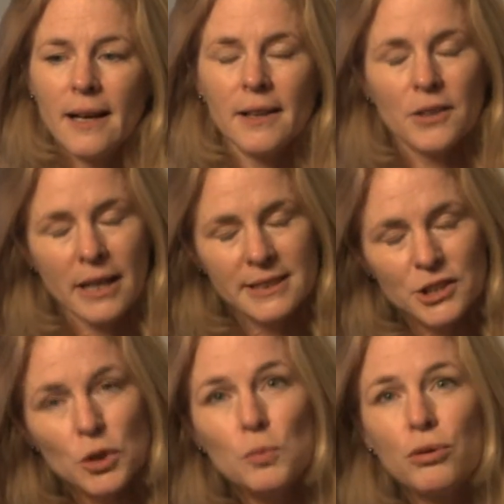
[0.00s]
I, I
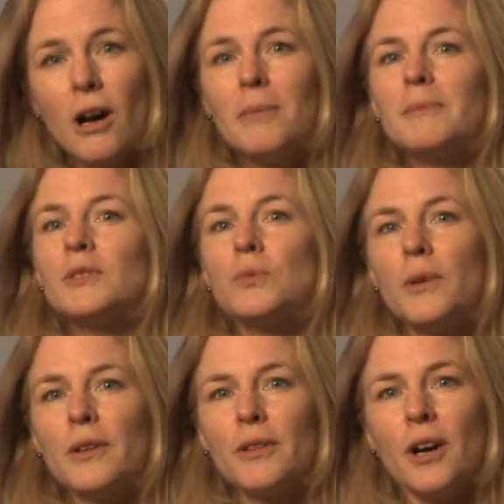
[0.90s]
see two problems
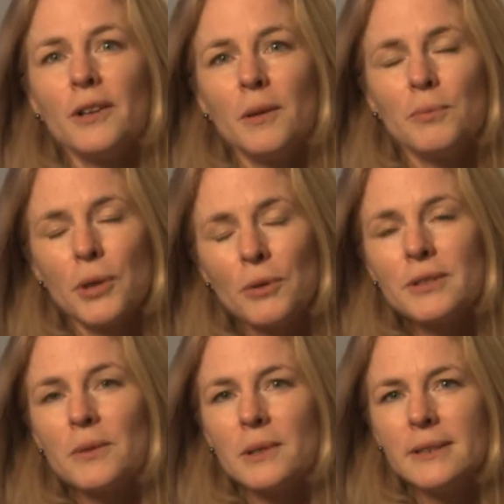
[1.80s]
with our, the
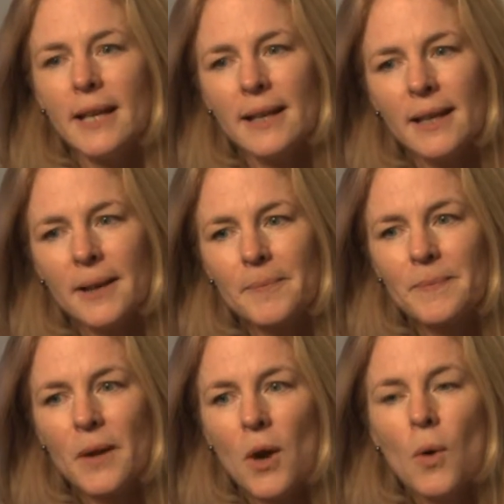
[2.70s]
approach that we're taking.
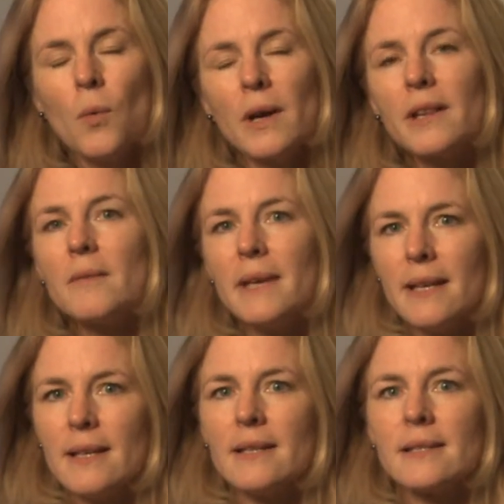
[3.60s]
One of them
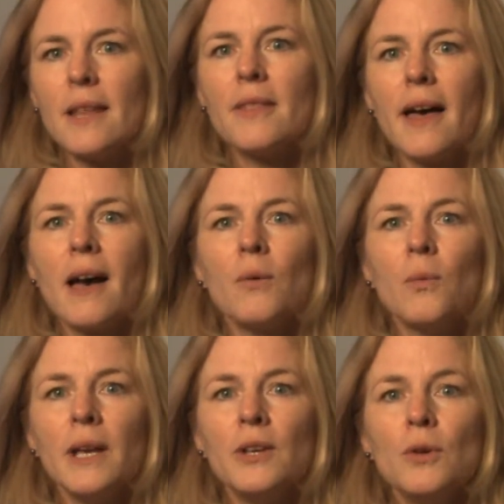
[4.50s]
is that
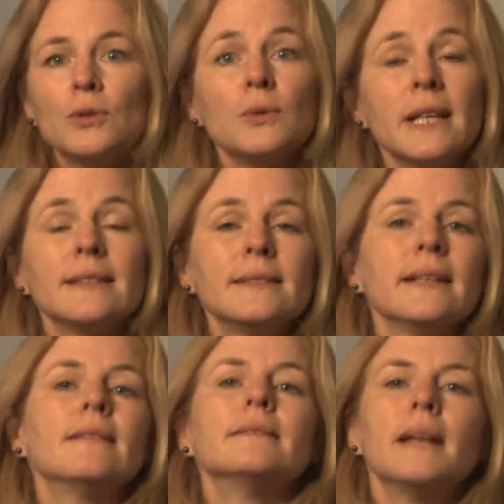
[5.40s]
we use only a
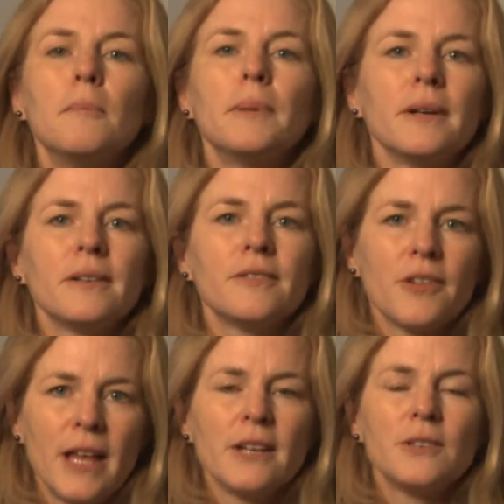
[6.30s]
single number
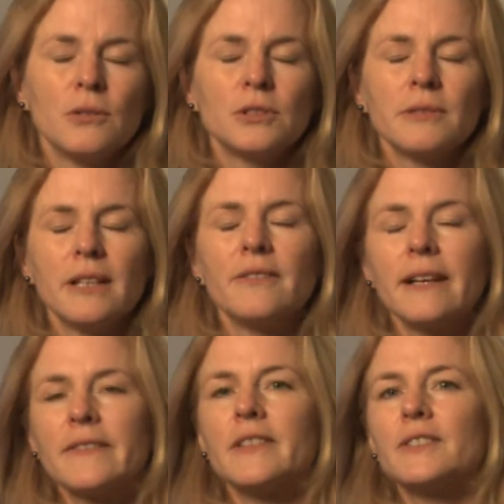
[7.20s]
for that dose rate
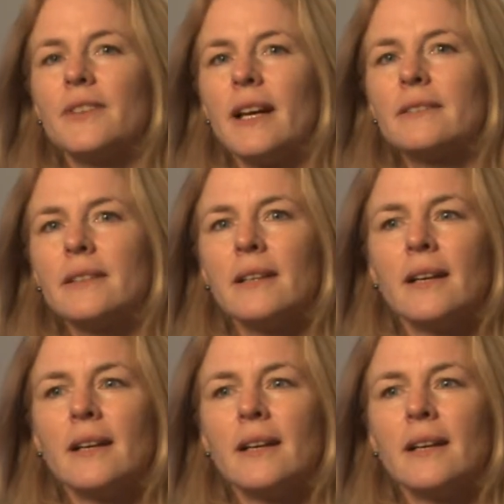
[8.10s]
effectiveness factor.